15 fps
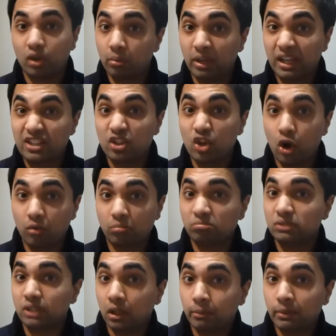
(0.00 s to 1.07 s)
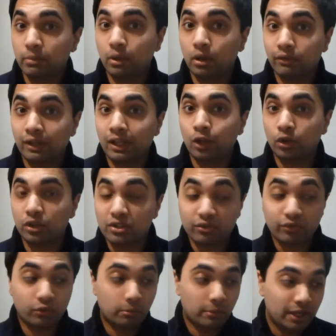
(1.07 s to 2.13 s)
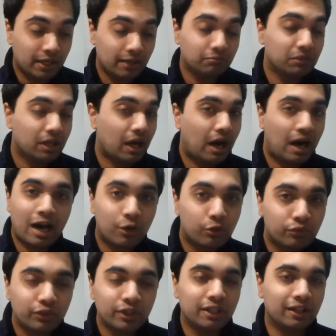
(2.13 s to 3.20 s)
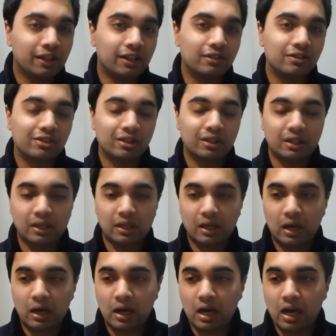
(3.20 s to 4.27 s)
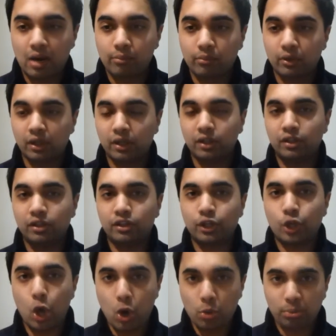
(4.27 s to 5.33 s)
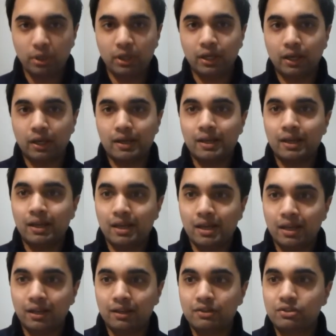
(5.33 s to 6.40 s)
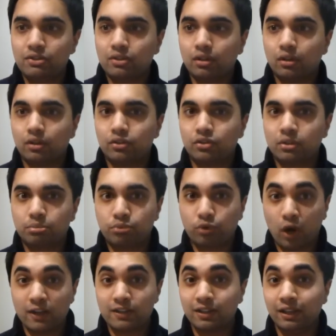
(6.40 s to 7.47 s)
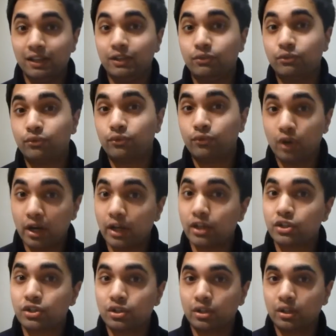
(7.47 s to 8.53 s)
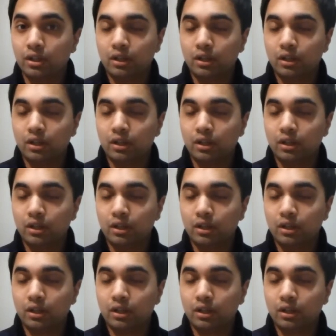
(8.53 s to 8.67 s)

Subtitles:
But it's not. I'll be perfectly honest. For me, I don't think it is. The opening is surprisingly fresh.